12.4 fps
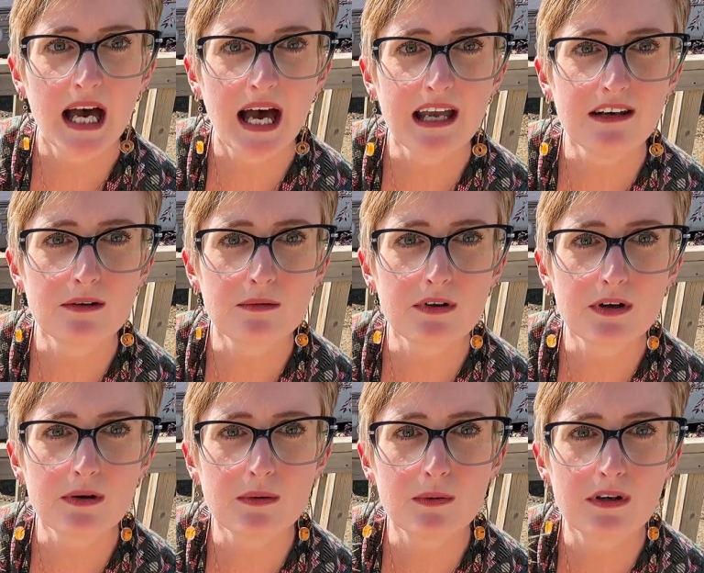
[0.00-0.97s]
I don't
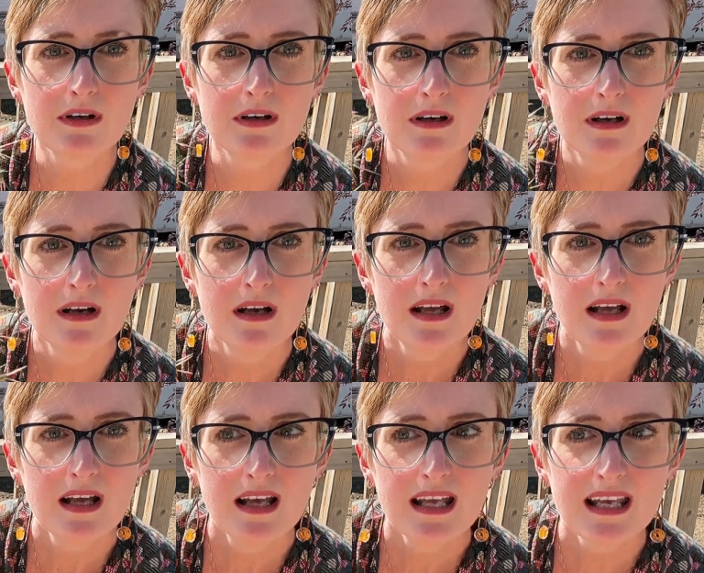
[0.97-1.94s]
know.
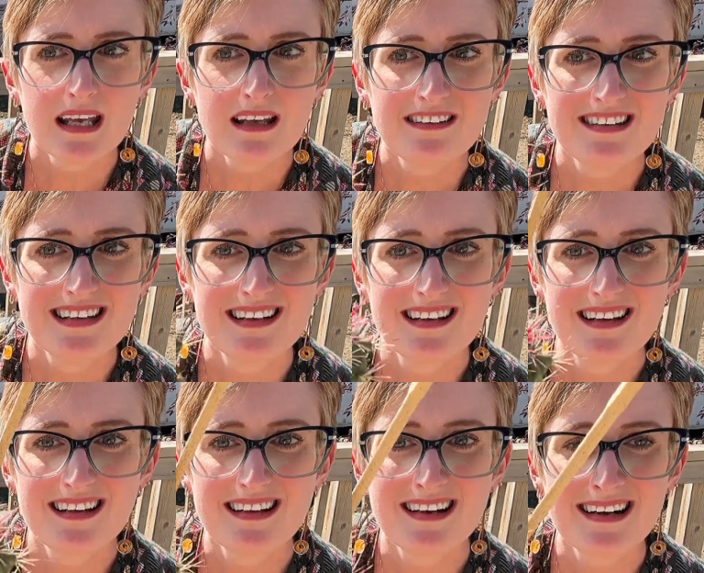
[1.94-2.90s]
It
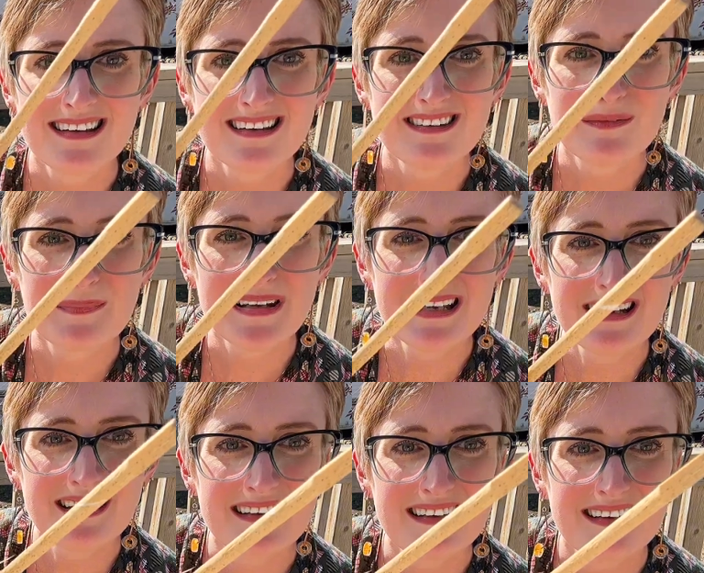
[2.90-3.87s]
got this
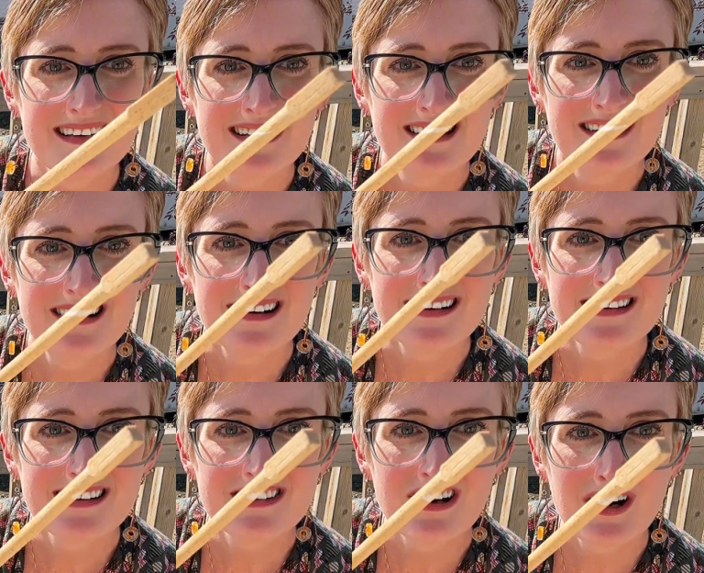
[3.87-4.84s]
pink on the
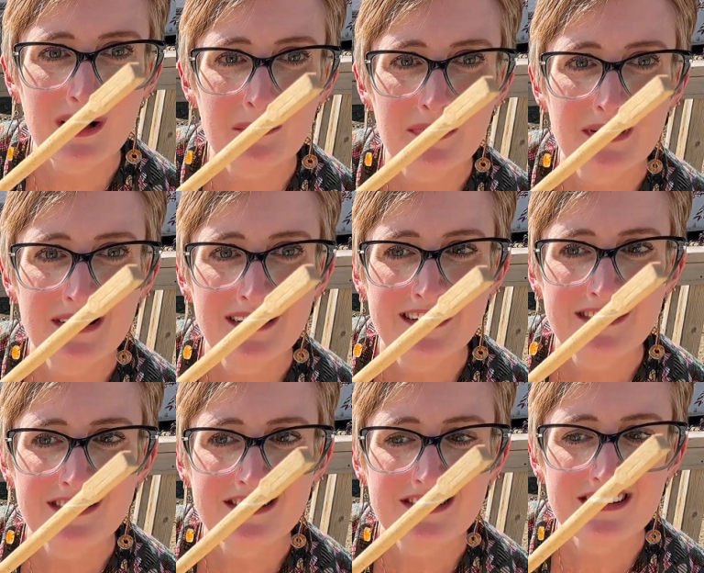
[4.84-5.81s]
top,
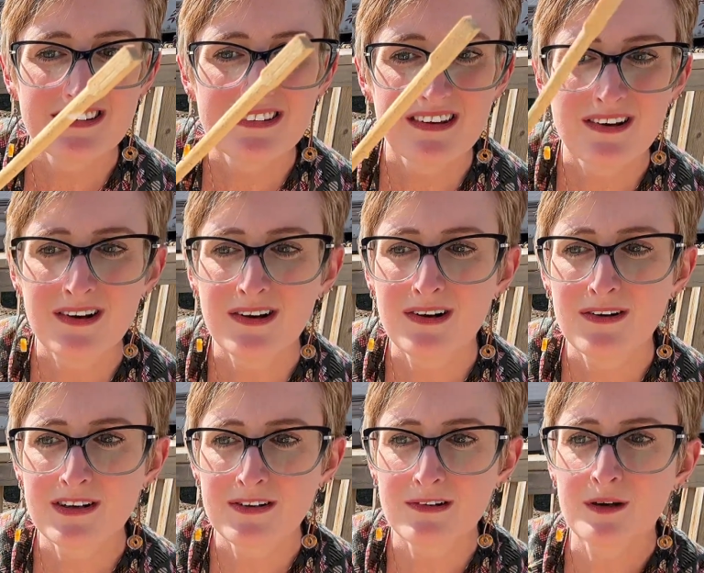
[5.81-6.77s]
which is so
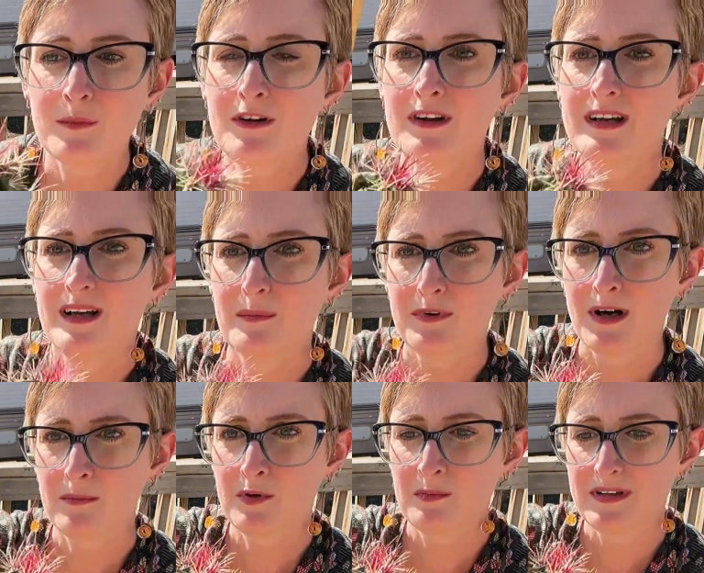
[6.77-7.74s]
adorable.
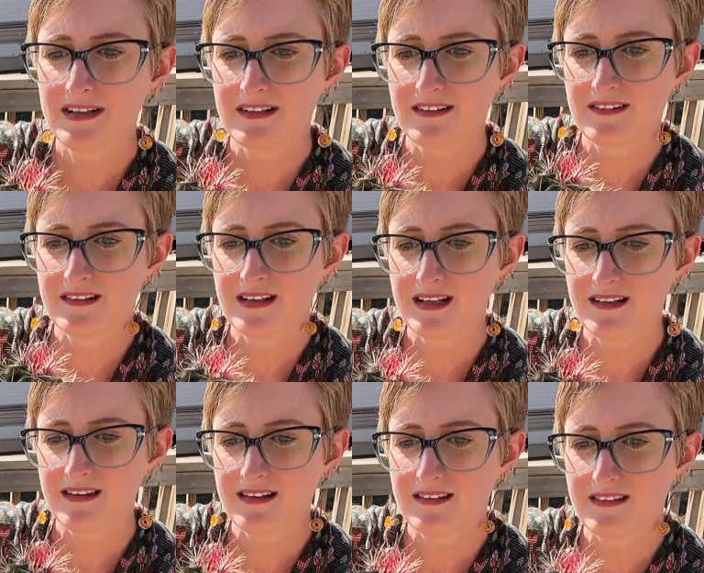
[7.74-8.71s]
Probably doesn't
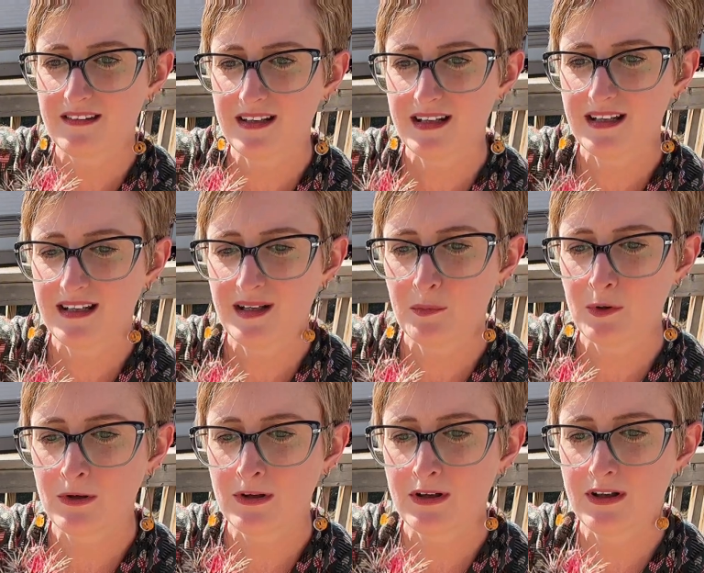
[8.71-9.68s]
need this stick
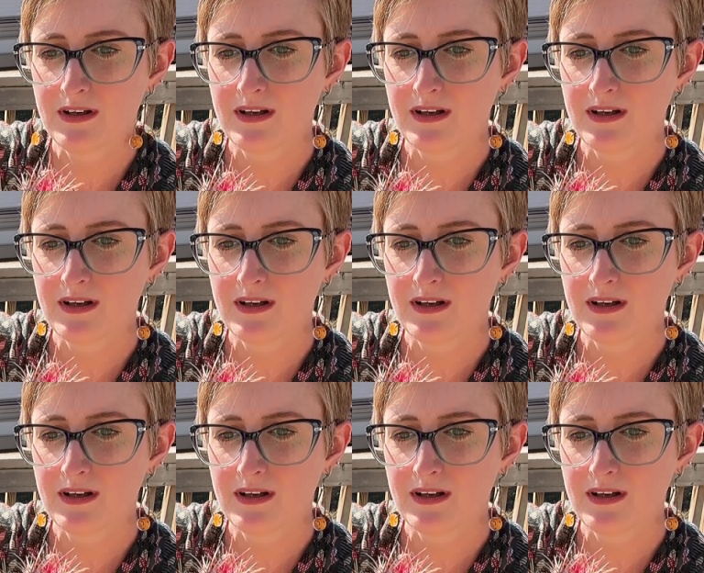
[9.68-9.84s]
anymore.